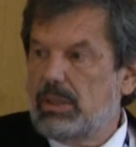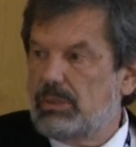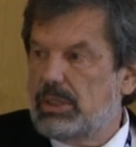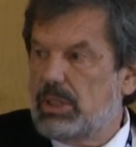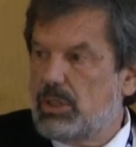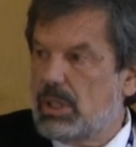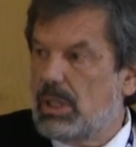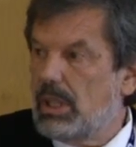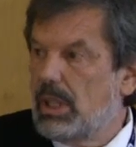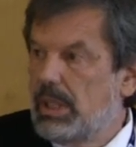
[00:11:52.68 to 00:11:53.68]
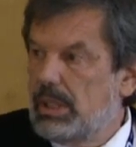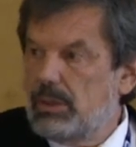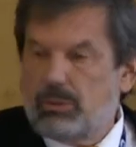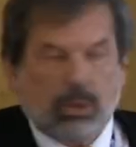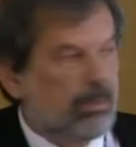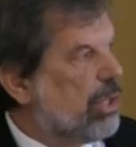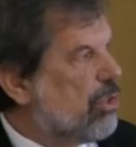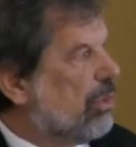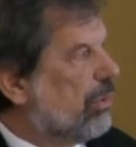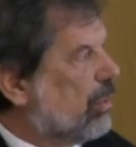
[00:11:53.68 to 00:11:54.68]
of a digital
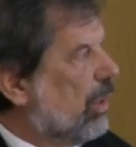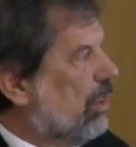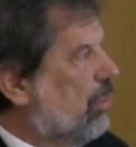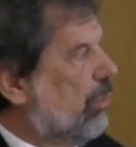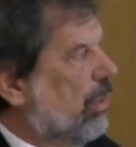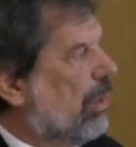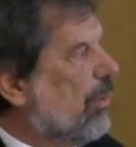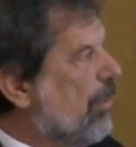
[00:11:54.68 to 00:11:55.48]
information transfer.